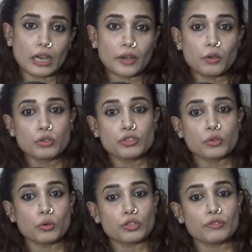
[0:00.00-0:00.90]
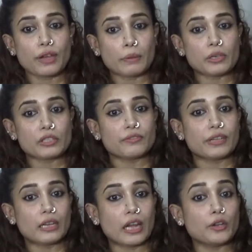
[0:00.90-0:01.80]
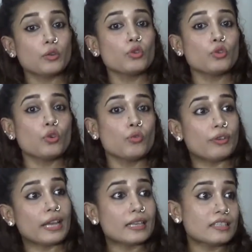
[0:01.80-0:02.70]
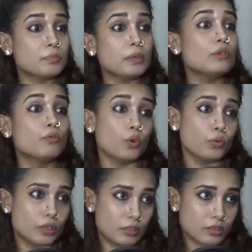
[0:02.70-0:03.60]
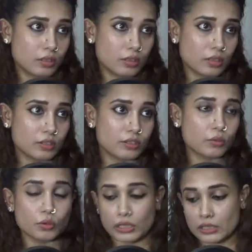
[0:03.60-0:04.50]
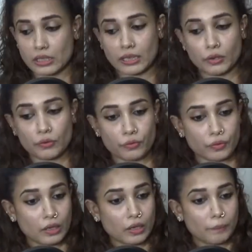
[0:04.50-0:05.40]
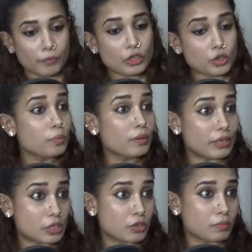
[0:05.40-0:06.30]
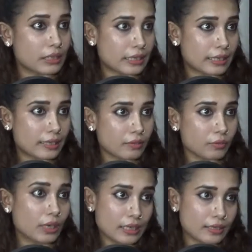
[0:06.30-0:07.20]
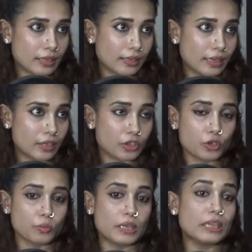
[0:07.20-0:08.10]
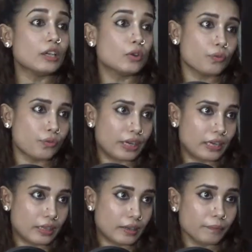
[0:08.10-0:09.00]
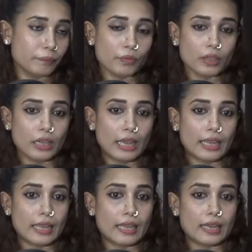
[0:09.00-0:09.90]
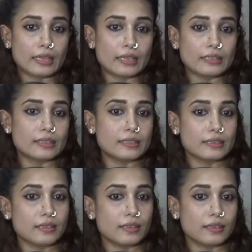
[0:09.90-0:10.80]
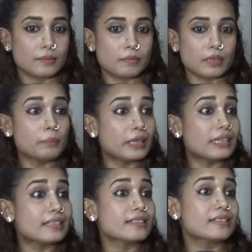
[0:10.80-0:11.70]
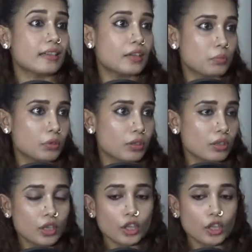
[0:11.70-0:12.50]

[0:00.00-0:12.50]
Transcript: Because I don't source fabrics where I don't know where it's been woven. So it's kind of, it should be vegetable dyed, one thing, and it should be eco-friendly. And it's uh, completely sustainable.